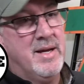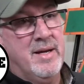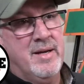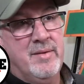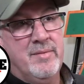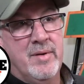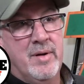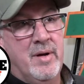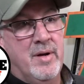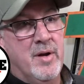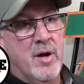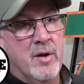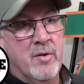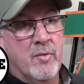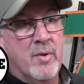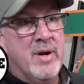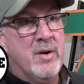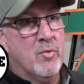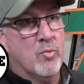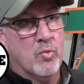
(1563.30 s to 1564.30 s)
like an
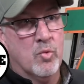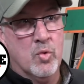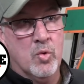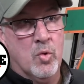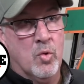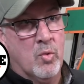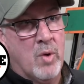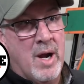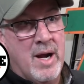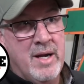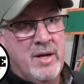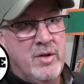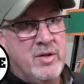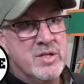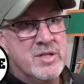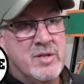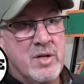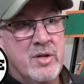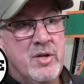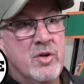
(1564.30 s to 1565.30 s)
unwritten yeah. rule, right? right? You
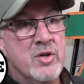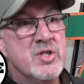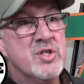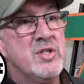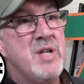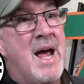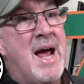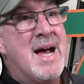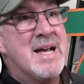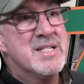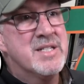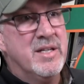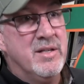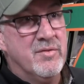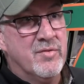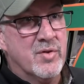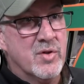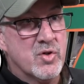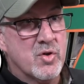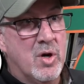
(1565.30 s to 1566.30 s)
just don't, you're just
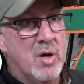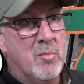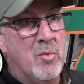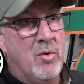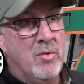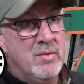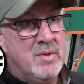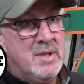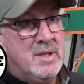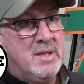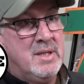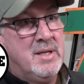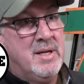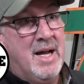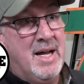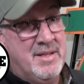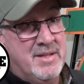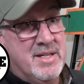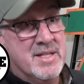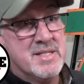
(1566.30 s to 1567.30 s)
asking for trouble
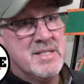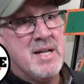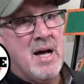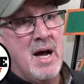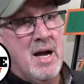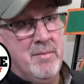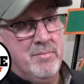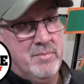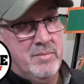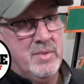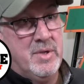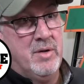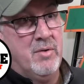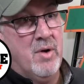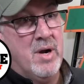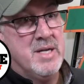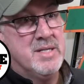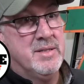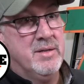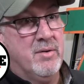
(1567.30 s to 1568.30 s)
at this time in
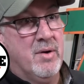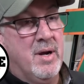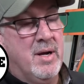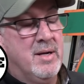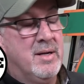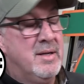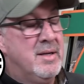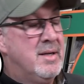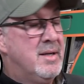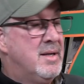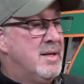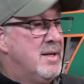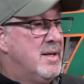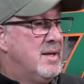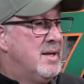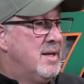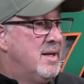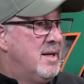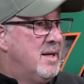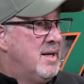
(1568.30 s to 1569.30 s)
racing, right?
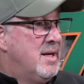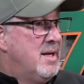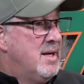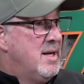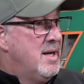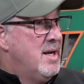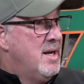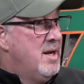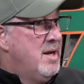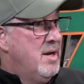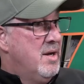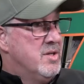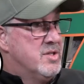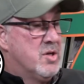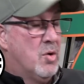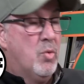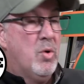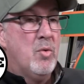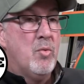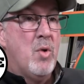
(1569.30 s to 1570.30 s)

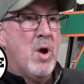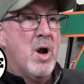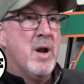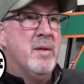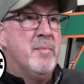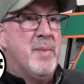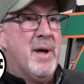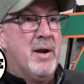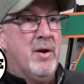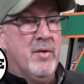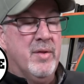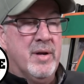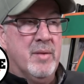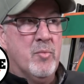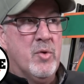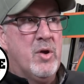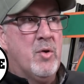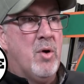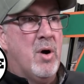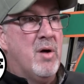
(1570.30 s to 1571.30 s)
So we're running better than
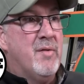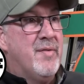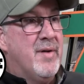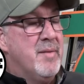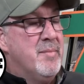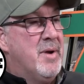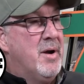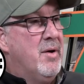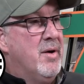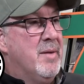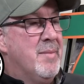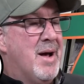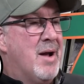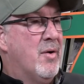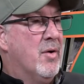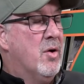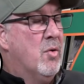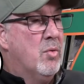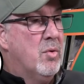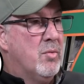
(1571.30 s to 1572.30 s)
them. We qualified better than them. I
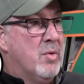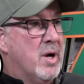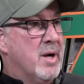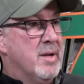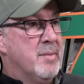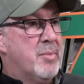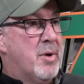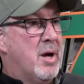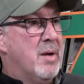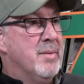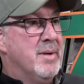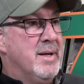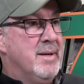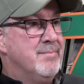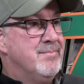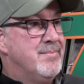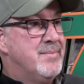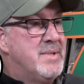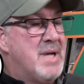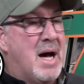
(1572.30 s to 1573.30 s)
don't know. We're running
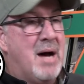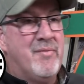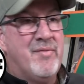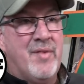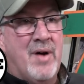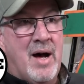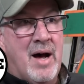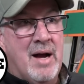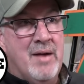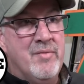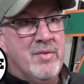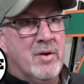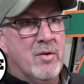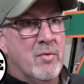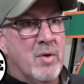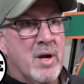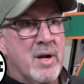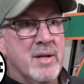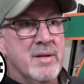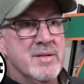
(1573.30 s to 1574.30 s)
probably top five. They're
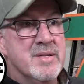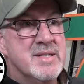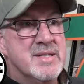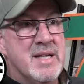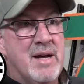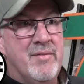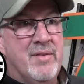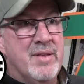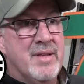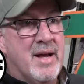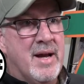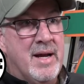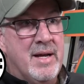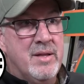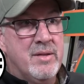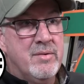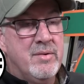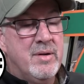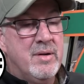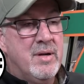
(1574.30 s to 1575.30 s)
running seventh,
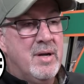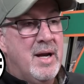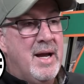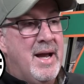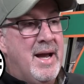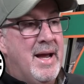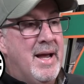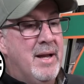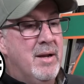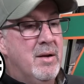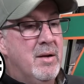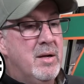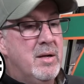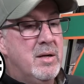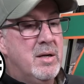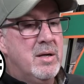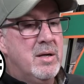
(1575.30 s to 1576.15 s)
eighth, and